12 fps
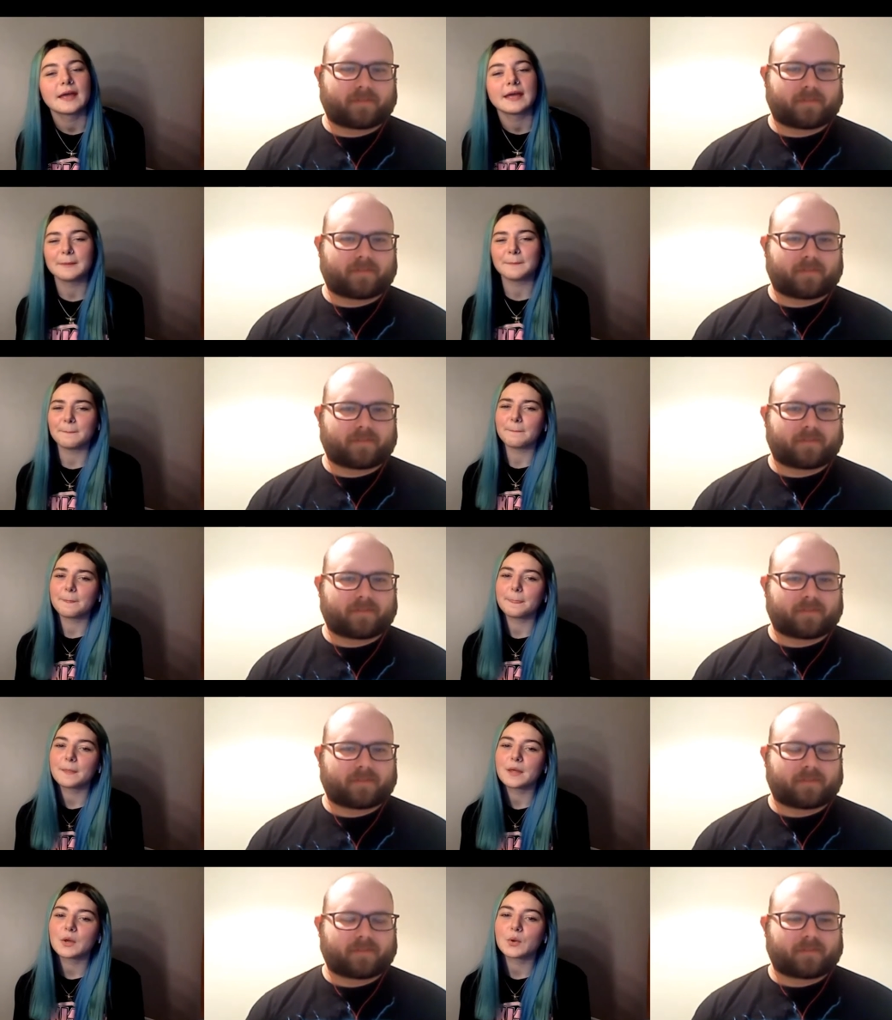Speaker 1: We
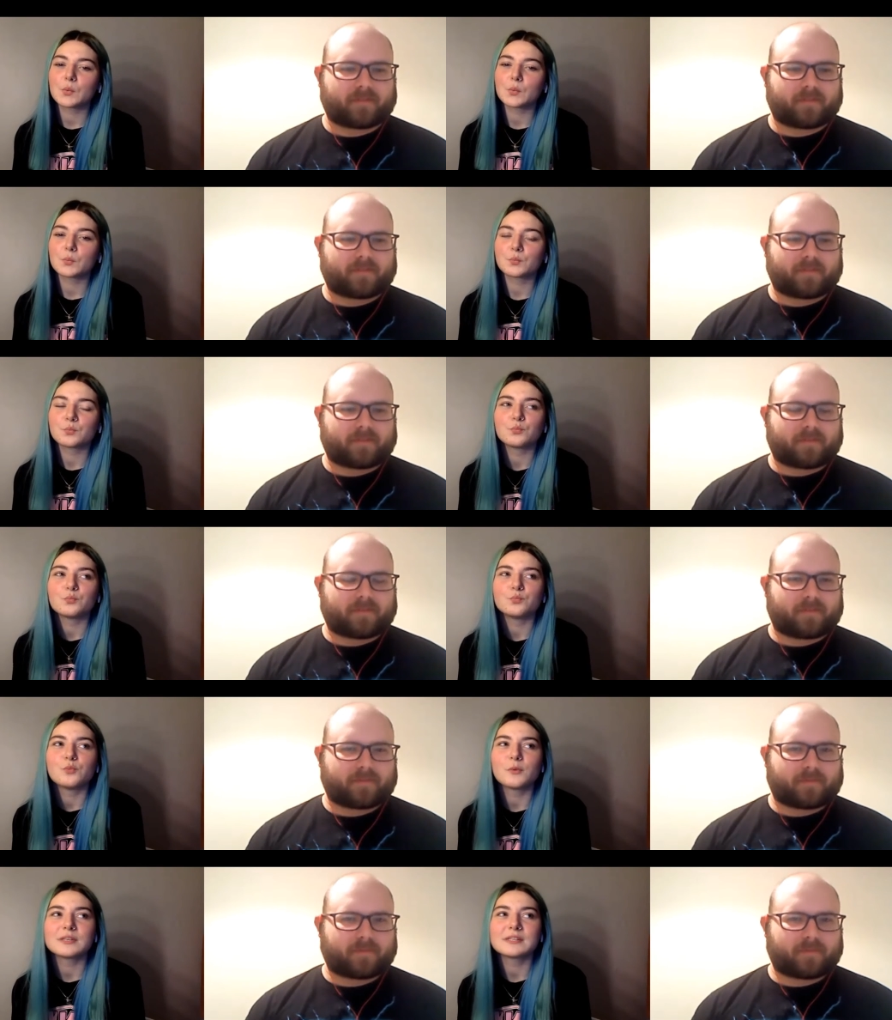
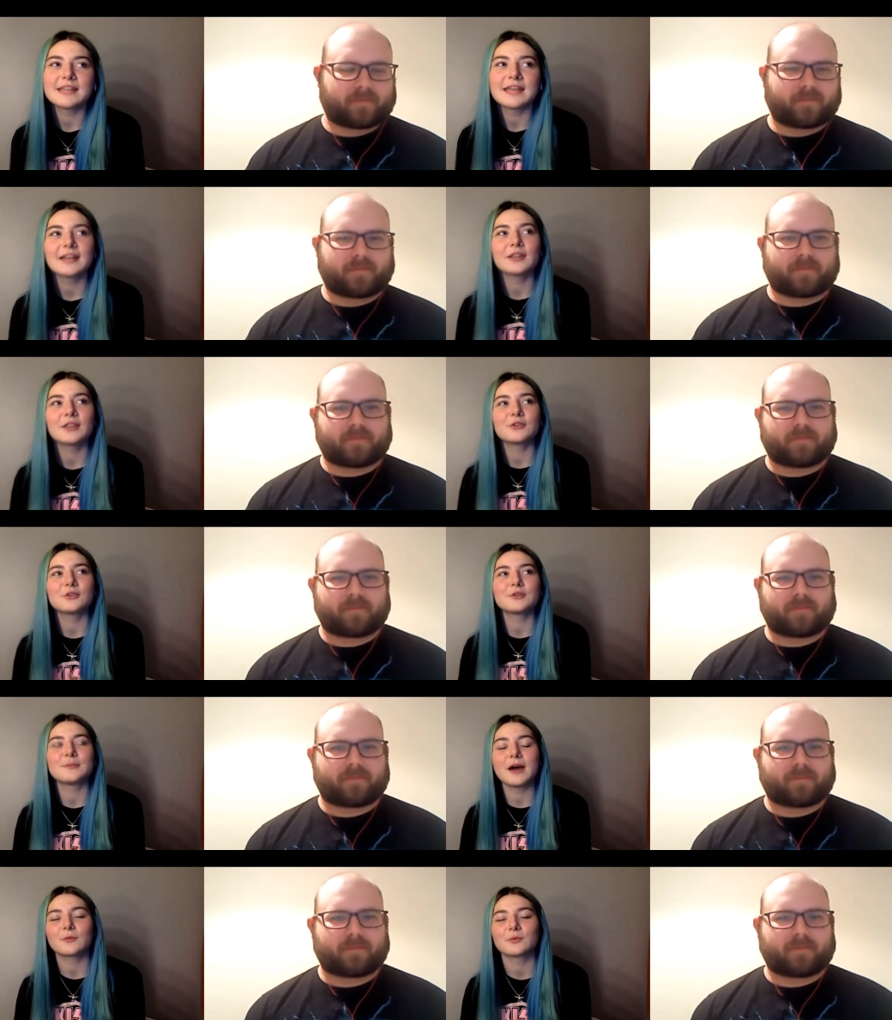were sitting through
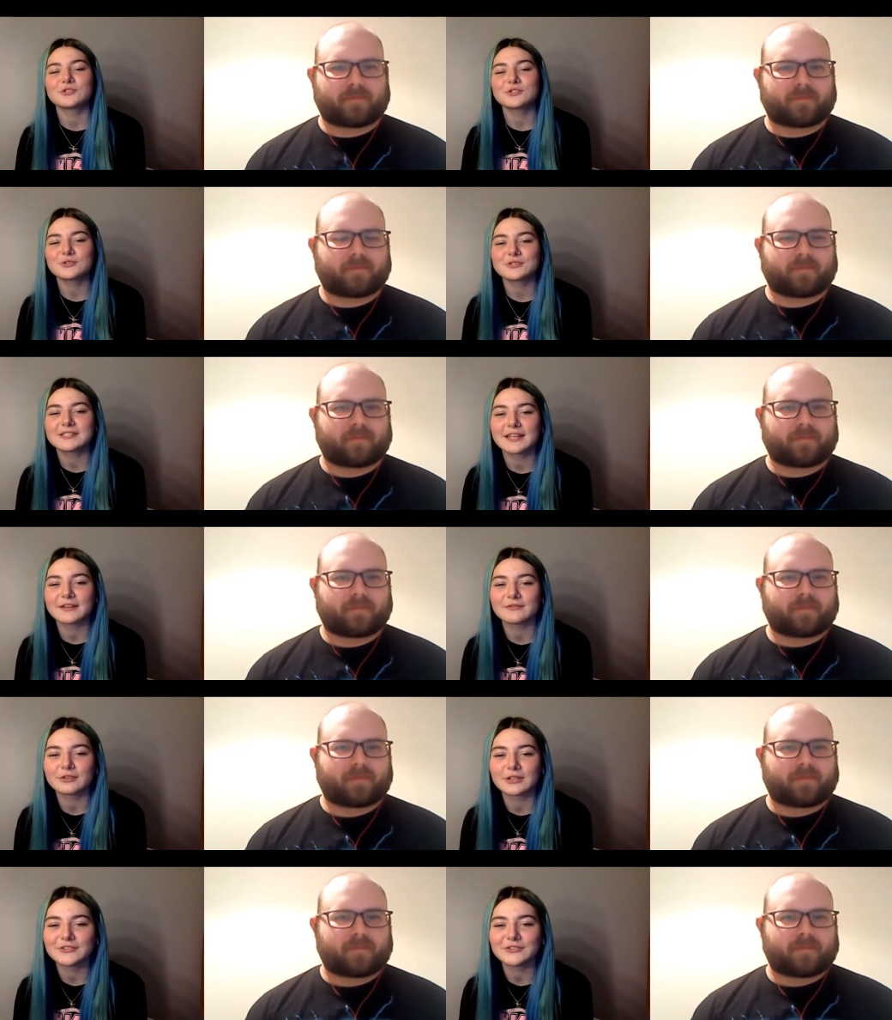the back, we just got
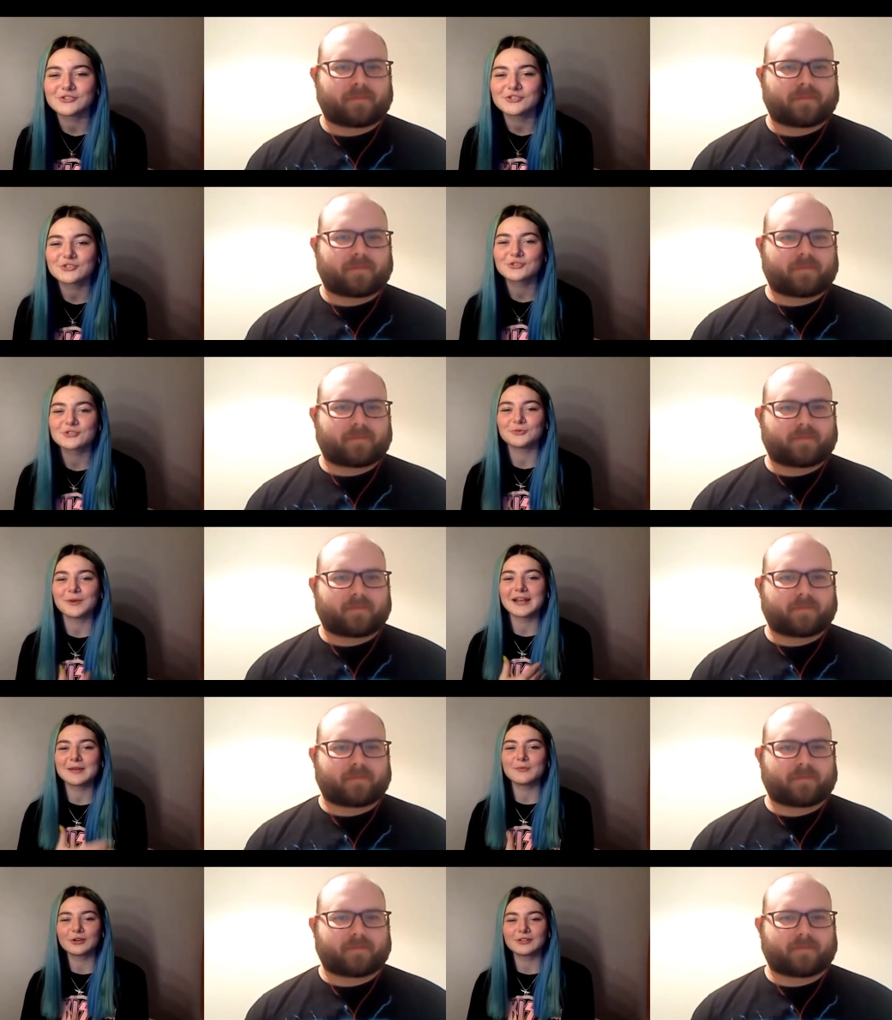sent to lunch. So
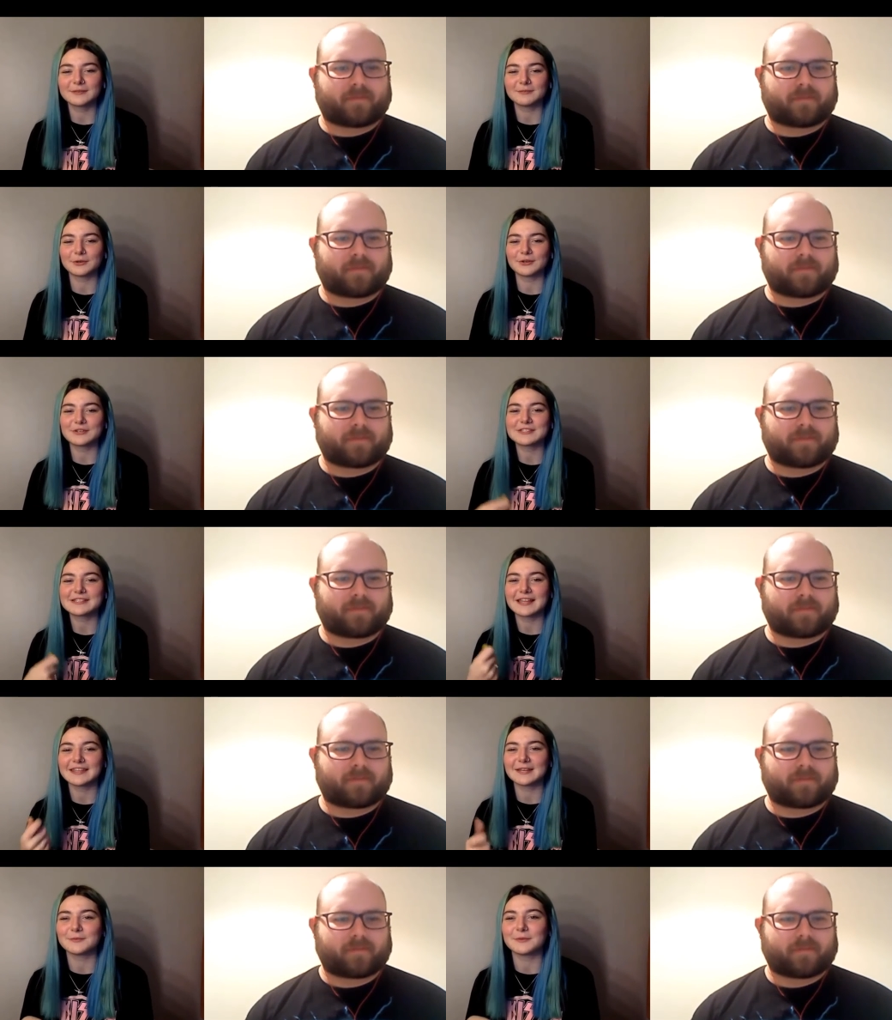when he walked in, we were all
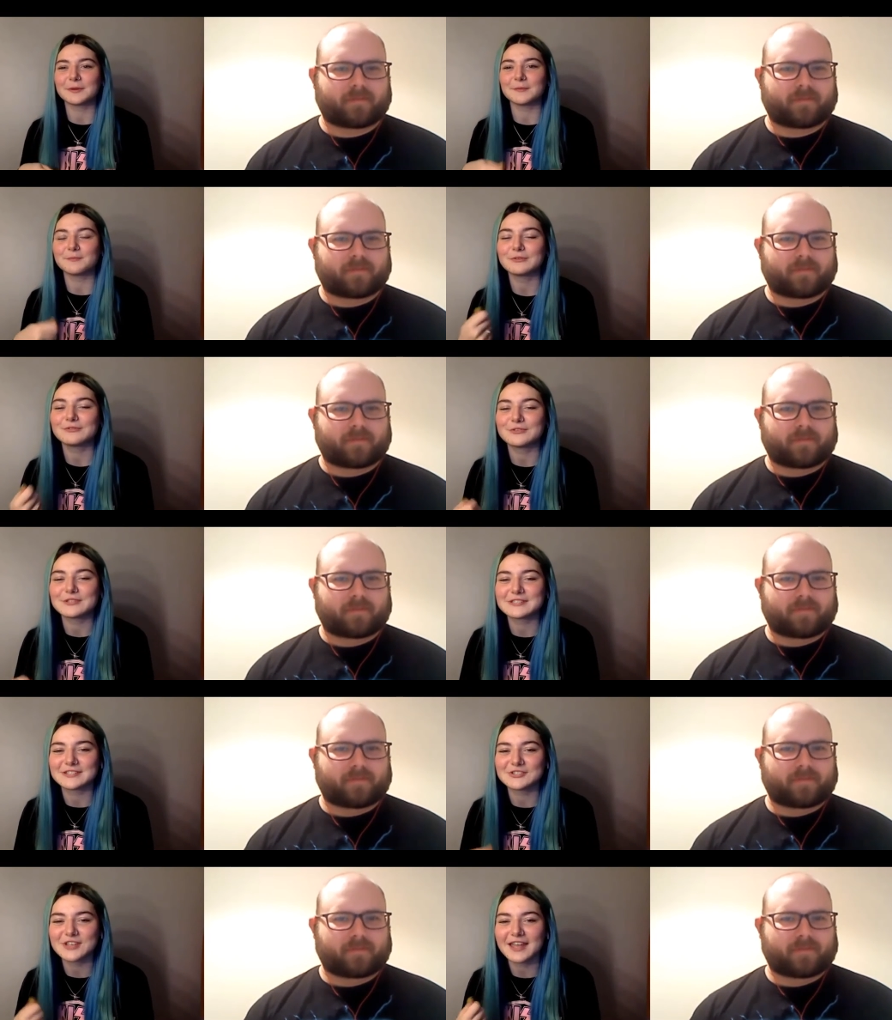sitting there with
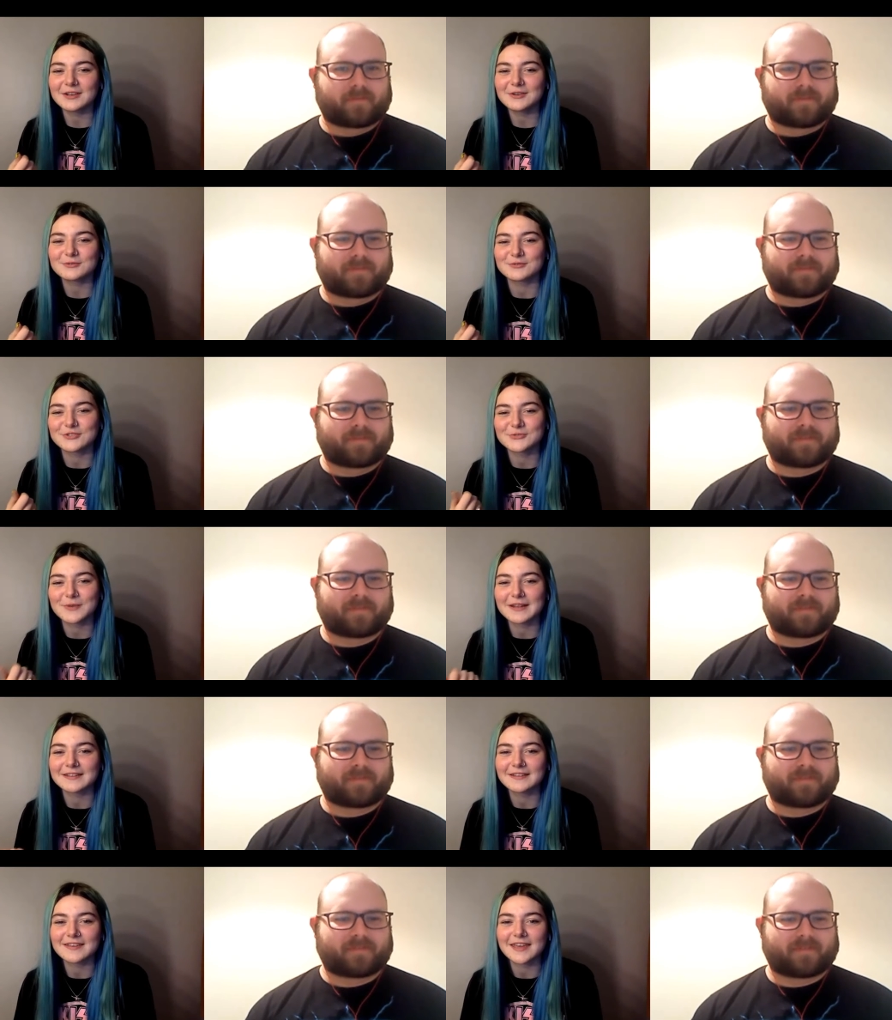referees chitting because we just
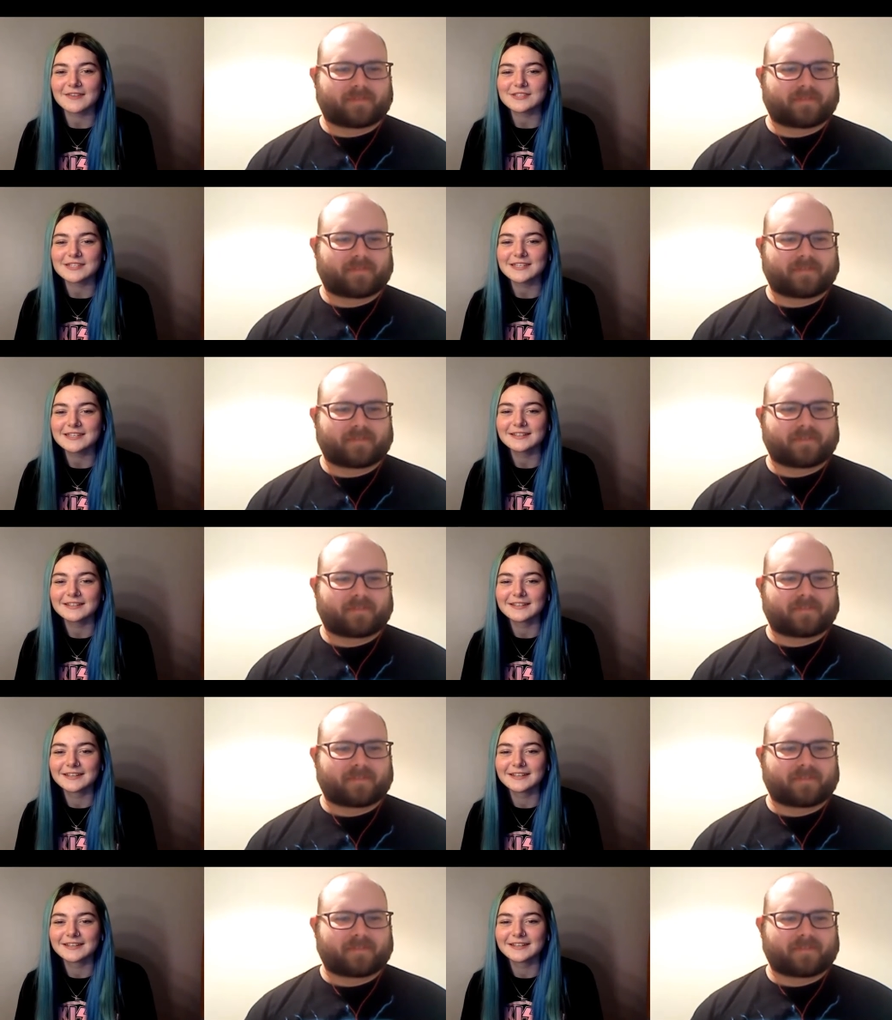went to KFC.